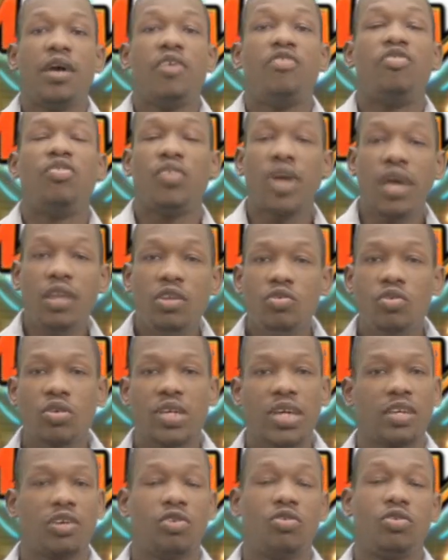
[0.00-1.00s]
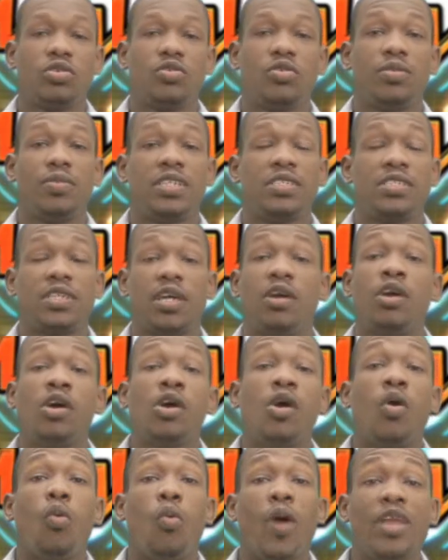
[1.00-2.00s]
Then you can go to him and say,
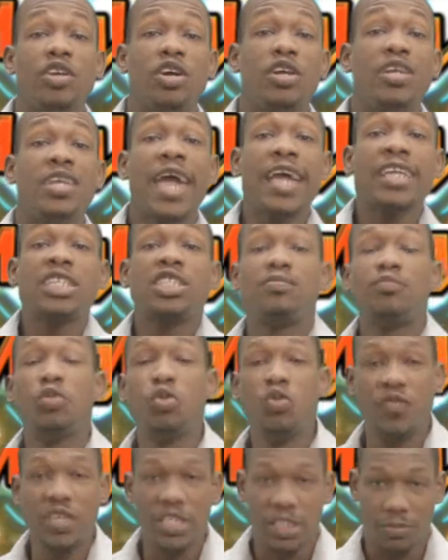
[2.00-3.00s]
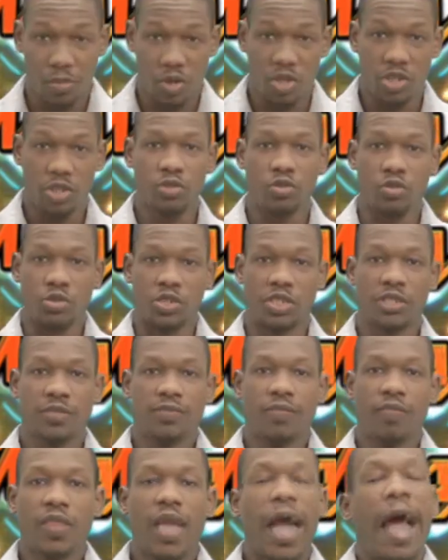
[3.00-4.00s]
when your next movie is produced,
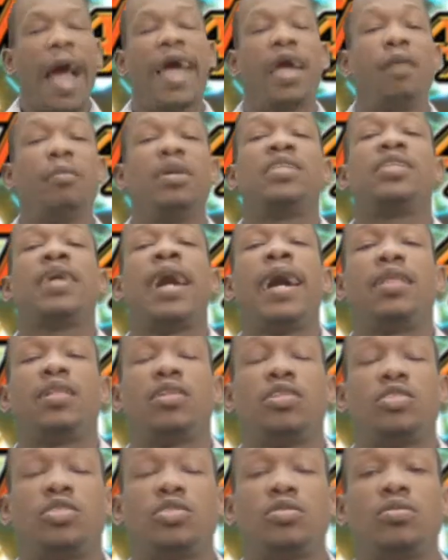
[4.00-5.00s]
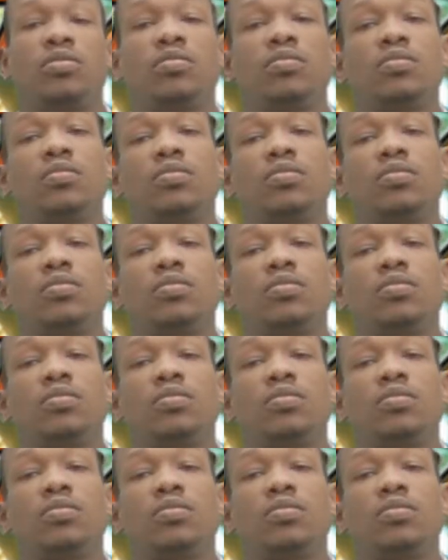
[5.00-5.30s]
I am entitled to